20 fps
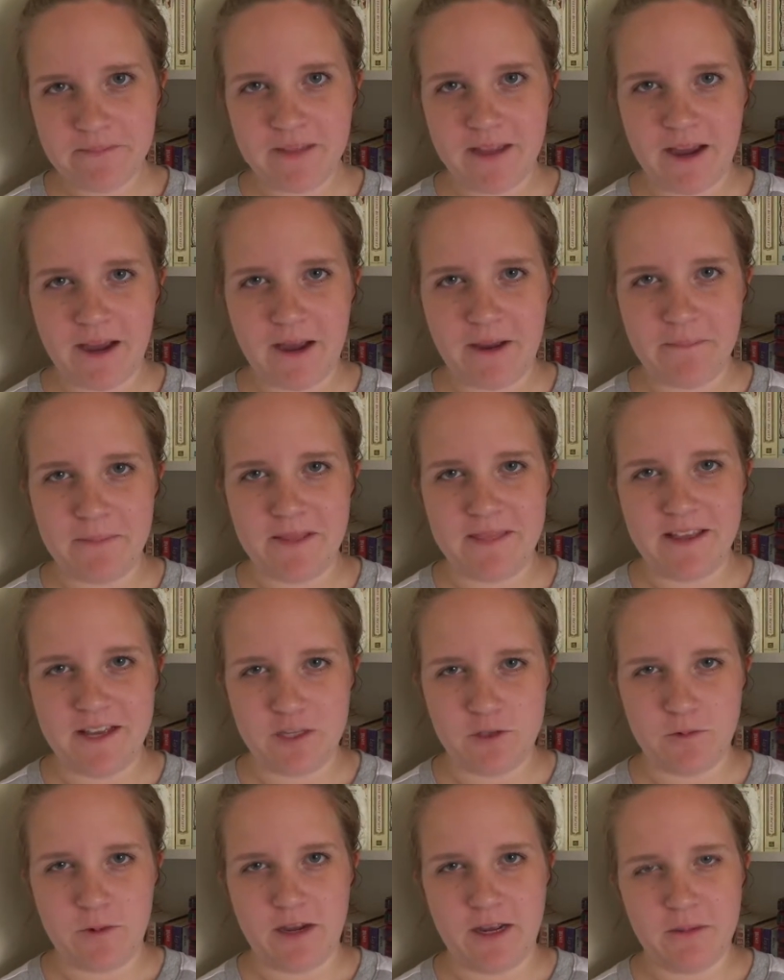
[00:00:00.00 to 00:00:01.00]
and
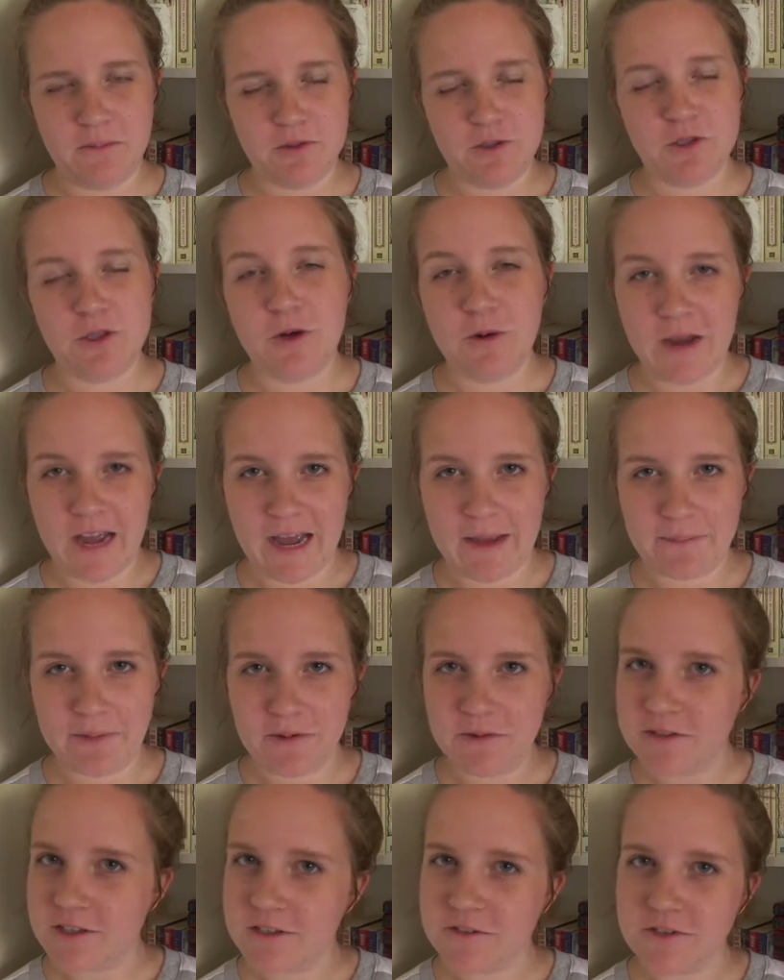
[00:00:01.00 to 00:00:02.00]
that's why I'm so happy
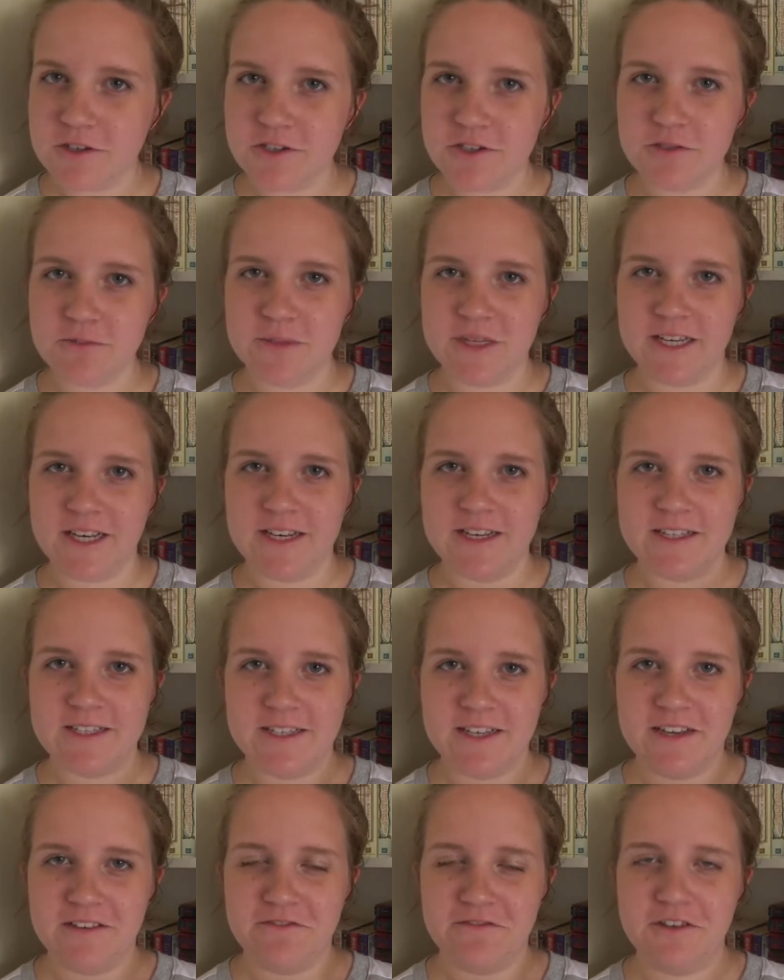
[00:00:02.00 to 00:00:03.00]
with this version,
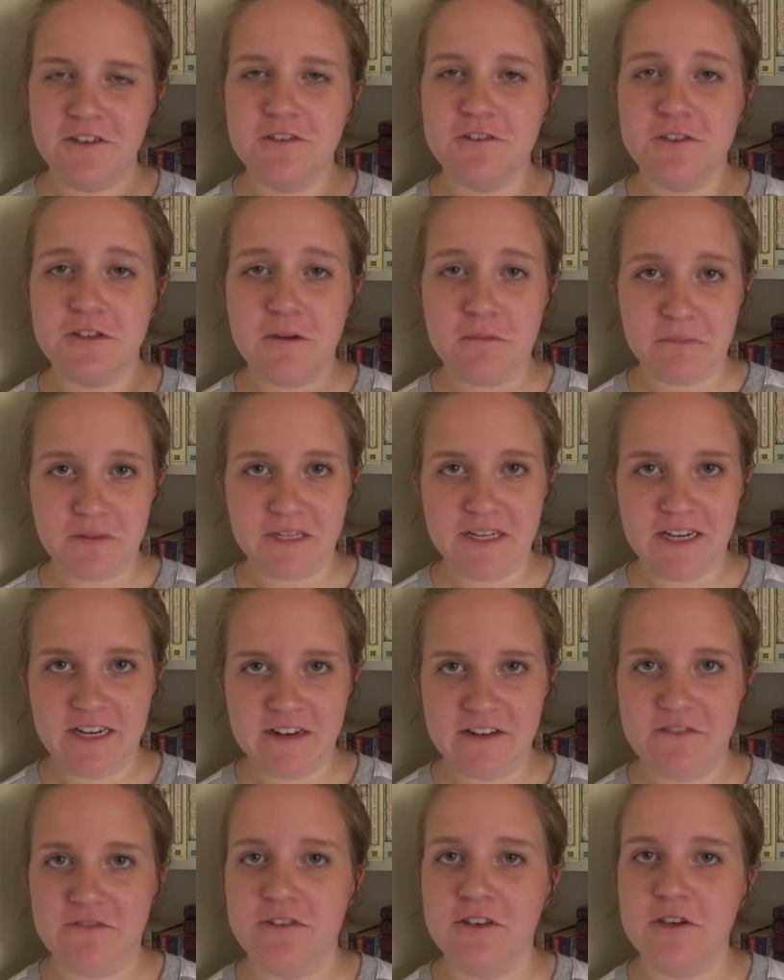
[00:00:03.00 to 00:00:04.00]
because it feels complete,
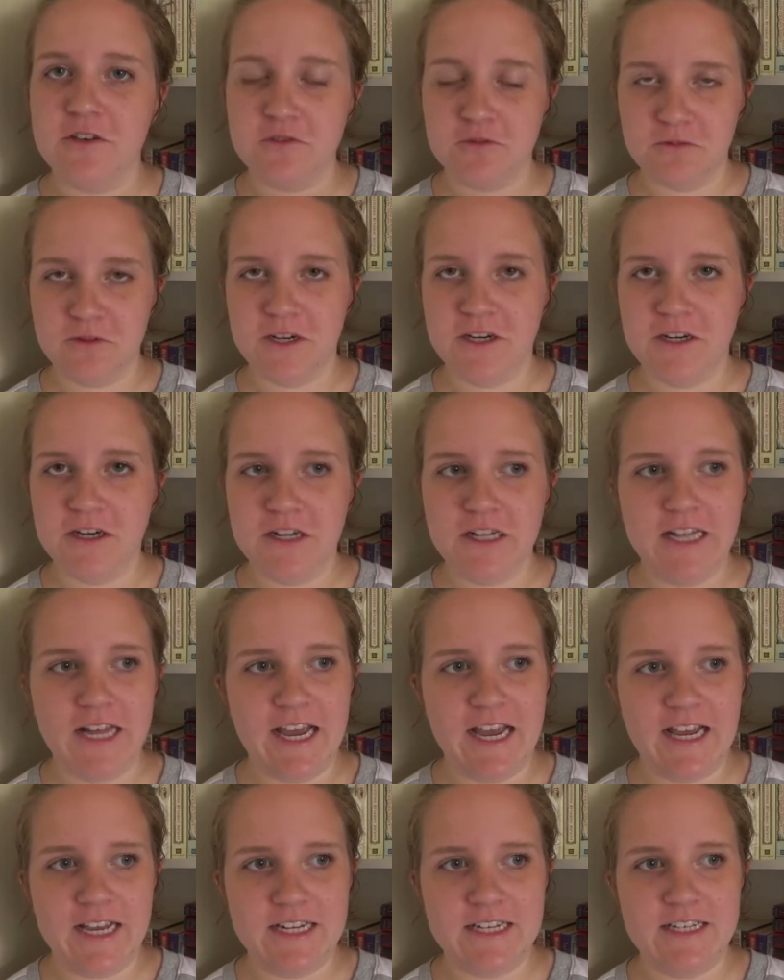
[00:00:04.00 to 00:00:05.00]
it feels real,
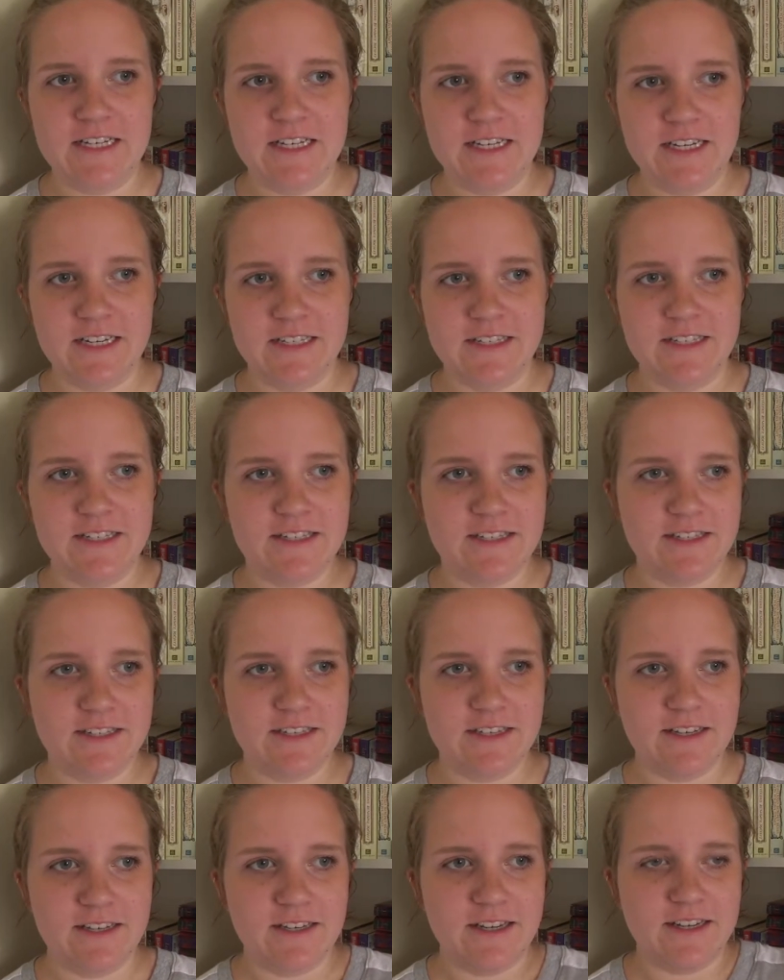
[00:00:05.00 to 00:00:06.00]
and
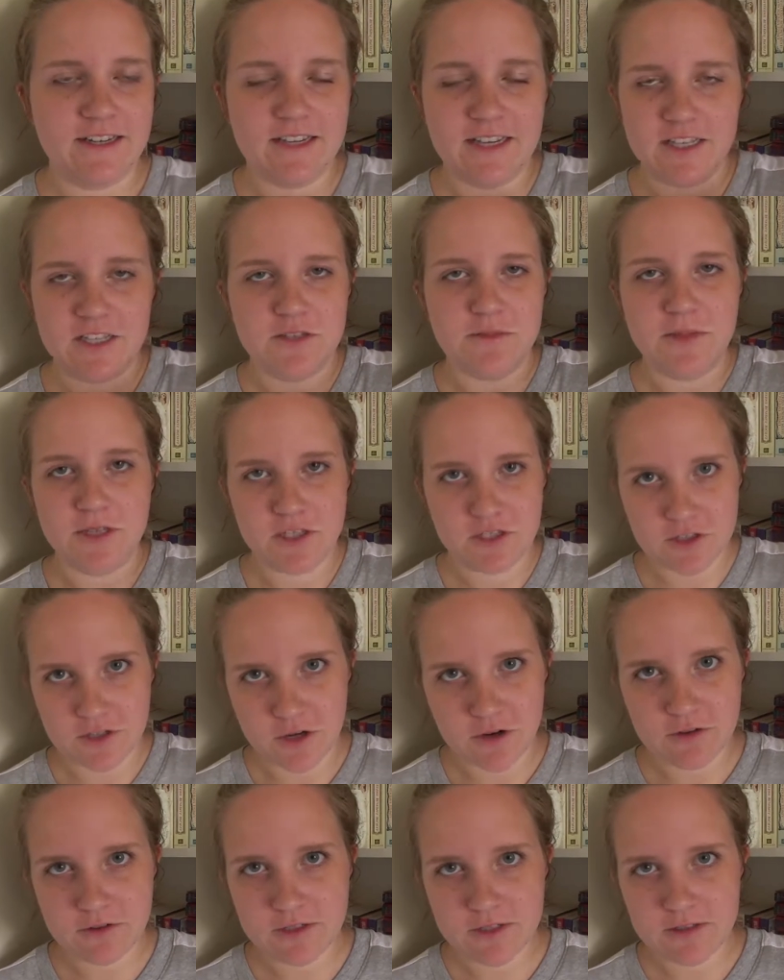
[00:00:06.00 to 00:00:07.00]
it gets me
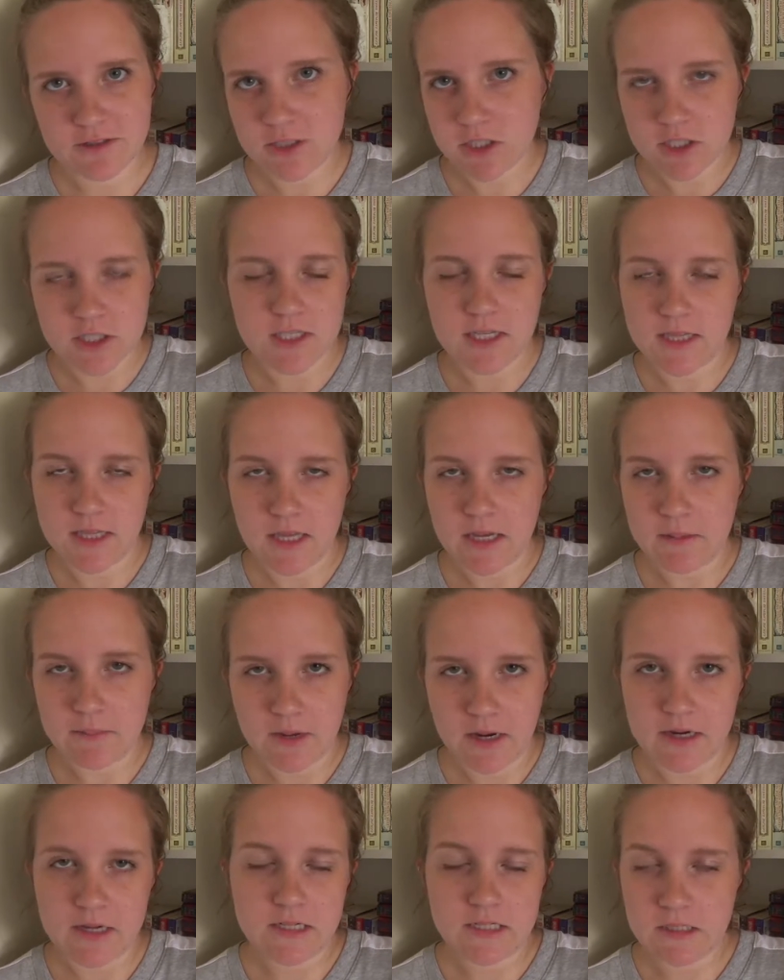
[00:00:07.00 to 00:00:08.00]
stoked just to think
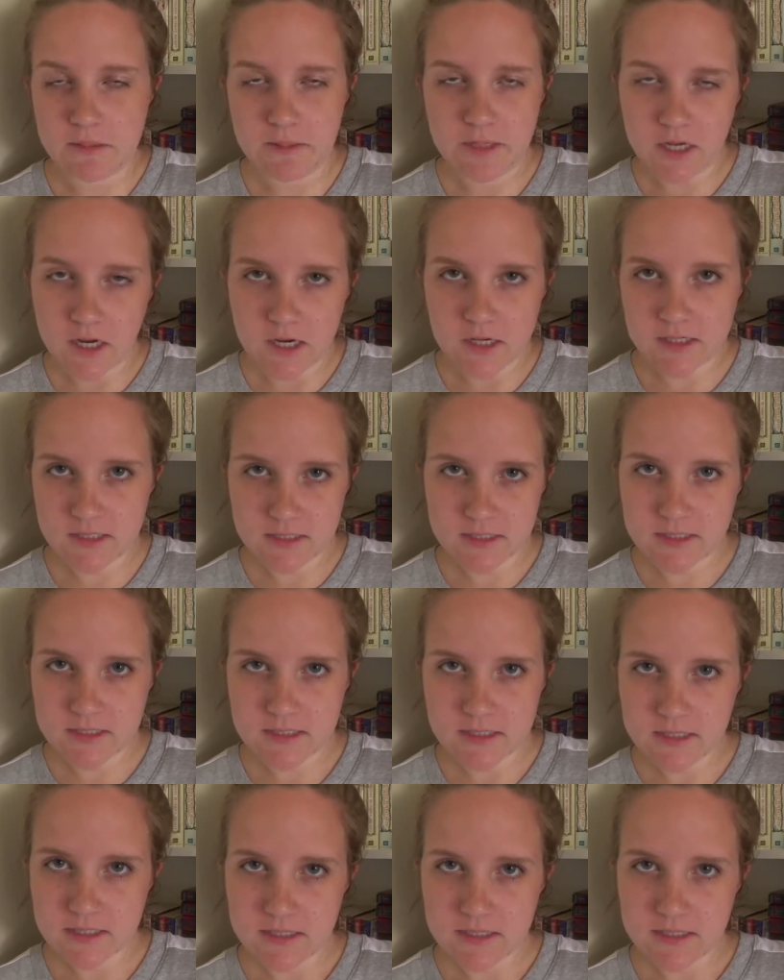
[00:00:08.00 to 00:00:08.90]
about it, to be honest.